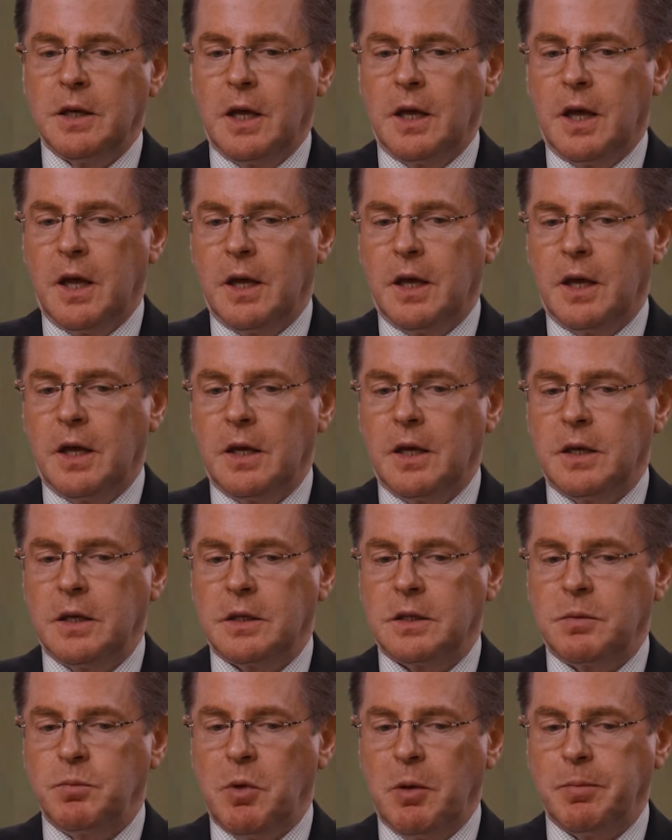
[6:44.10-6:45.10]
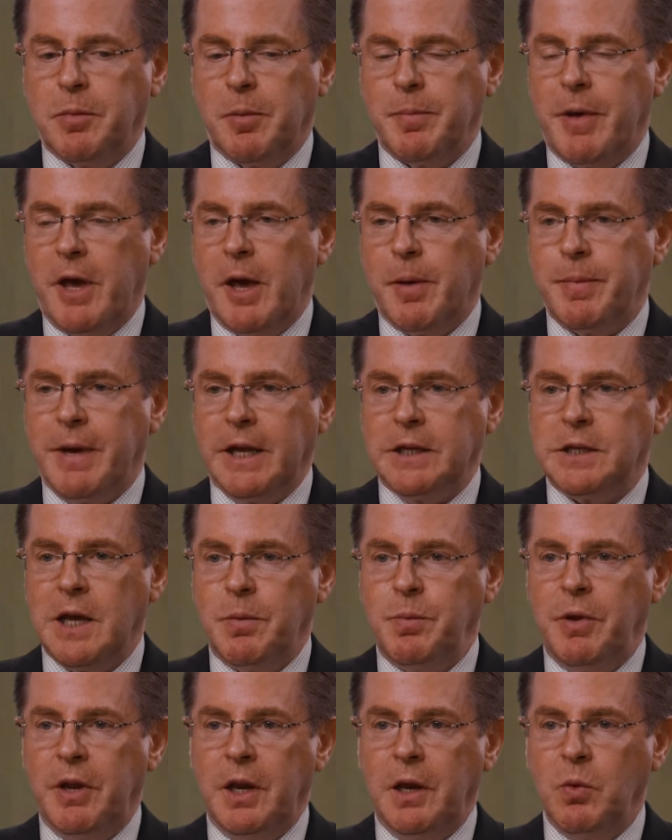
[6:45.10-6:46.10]
uh, anti
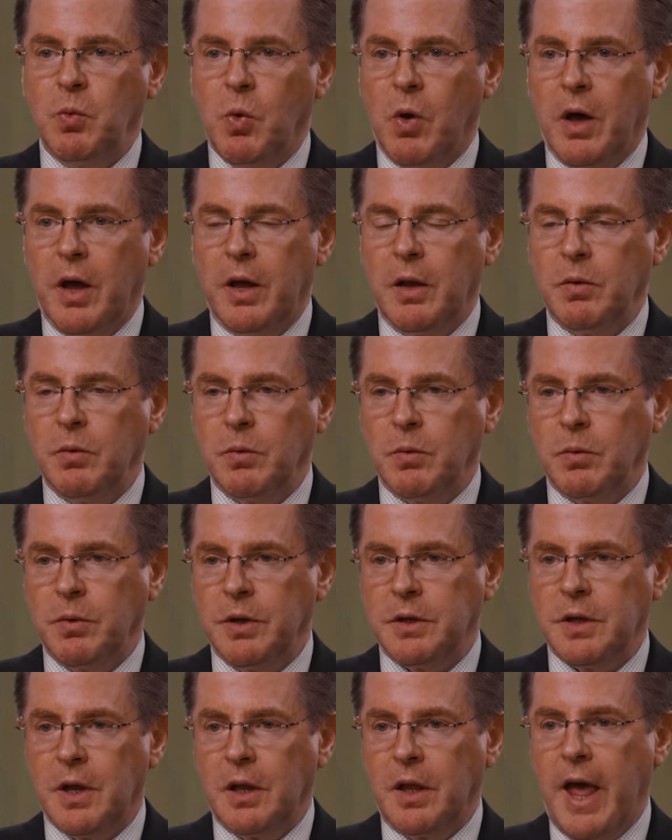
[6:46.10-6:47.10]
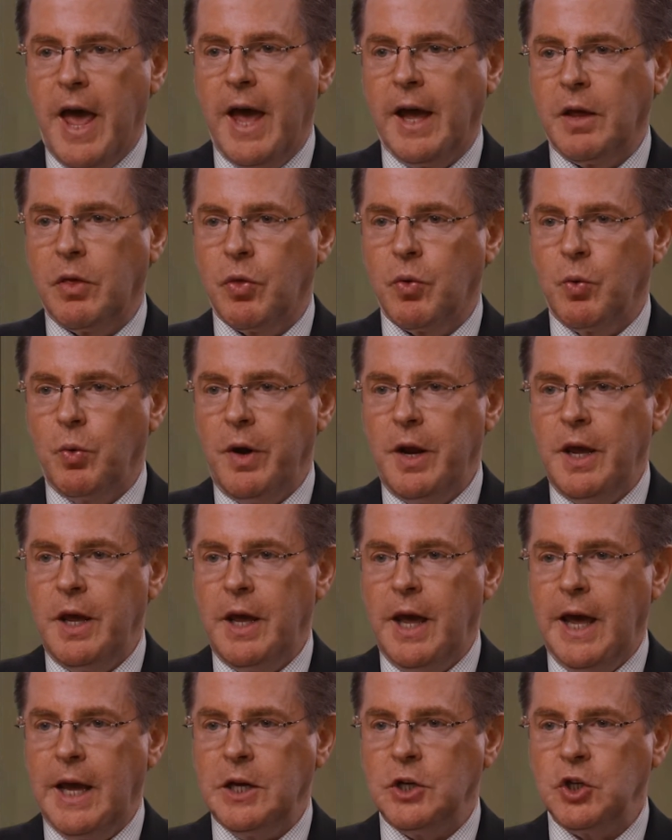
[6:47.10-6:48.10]
PD-1 with the
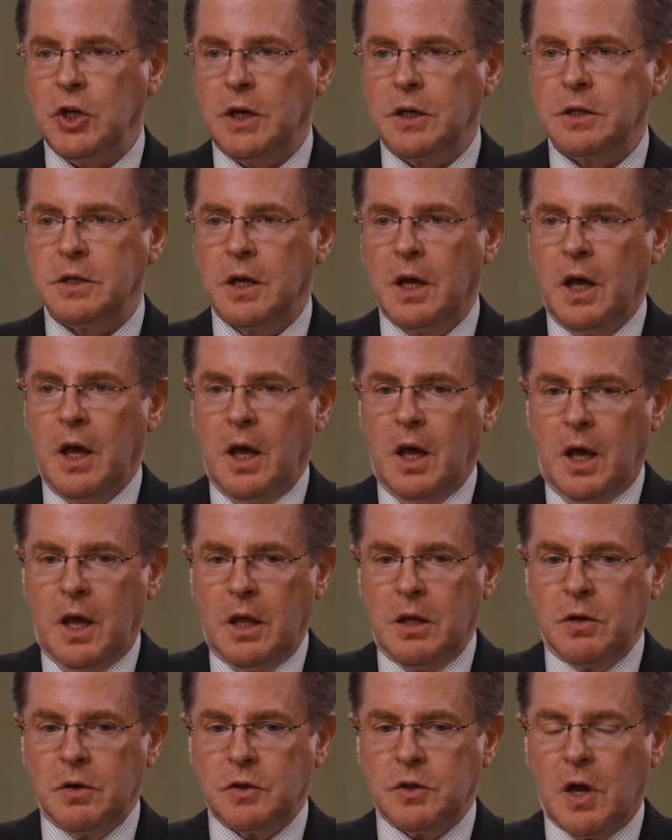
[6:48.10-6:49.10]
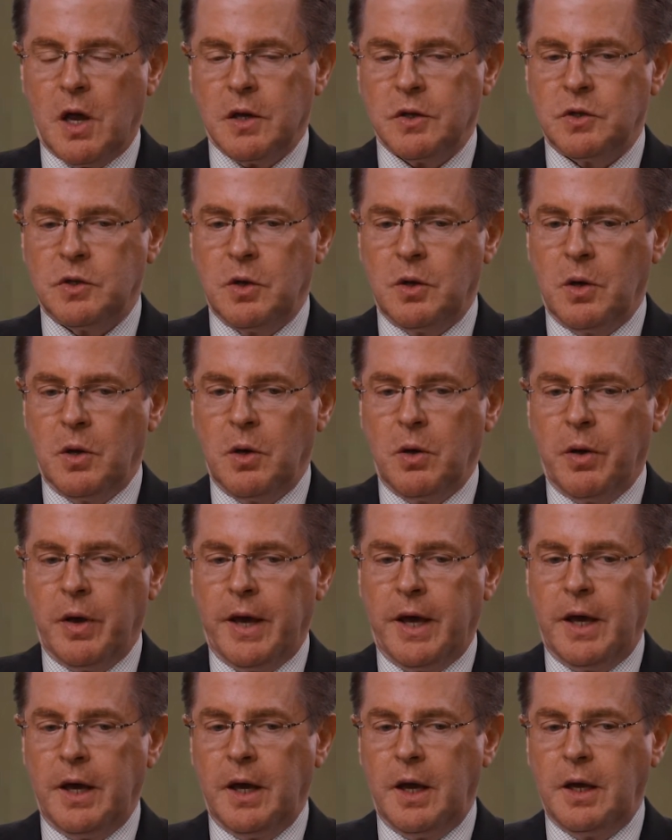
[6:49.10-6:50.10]
LAG-3 agent there's also
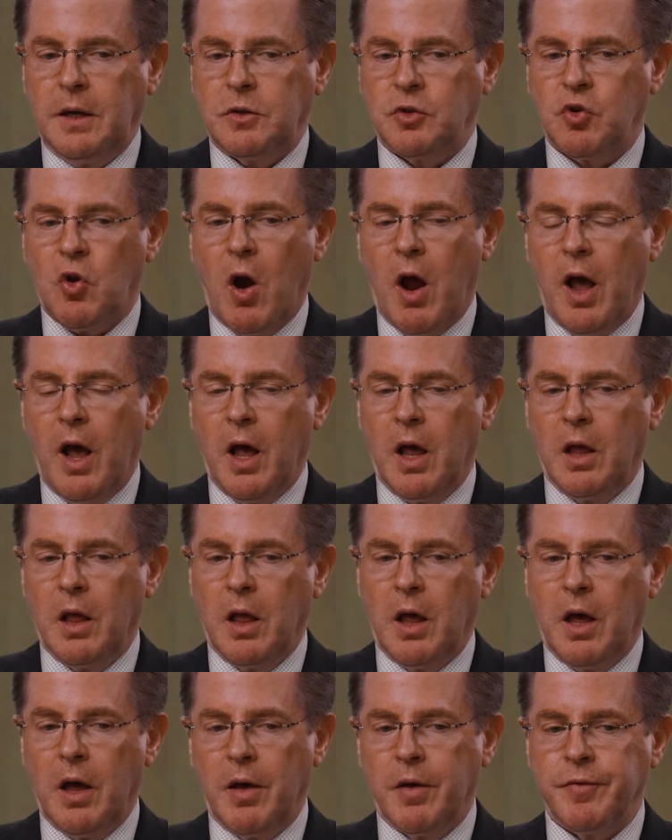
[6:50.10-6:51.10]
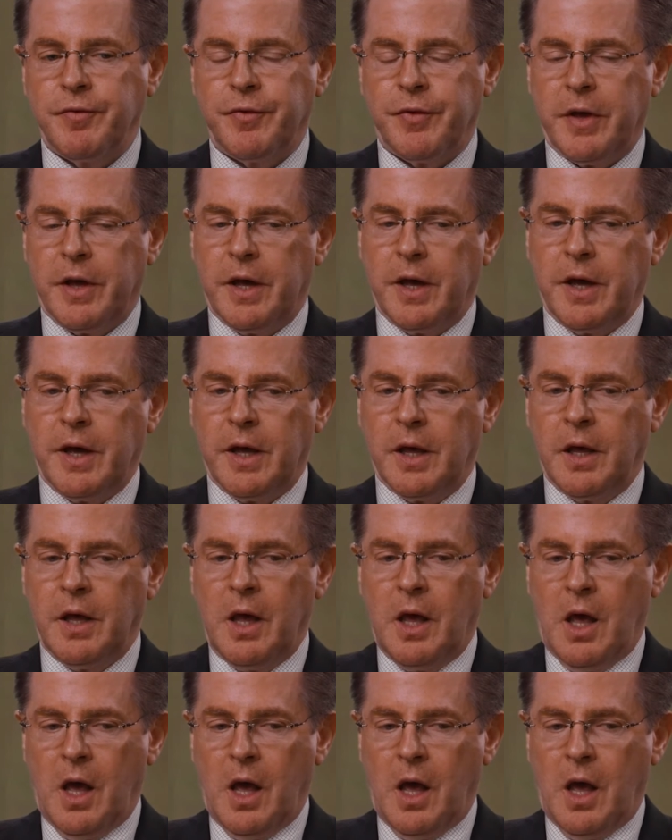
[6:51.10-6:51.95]
a trial of uh,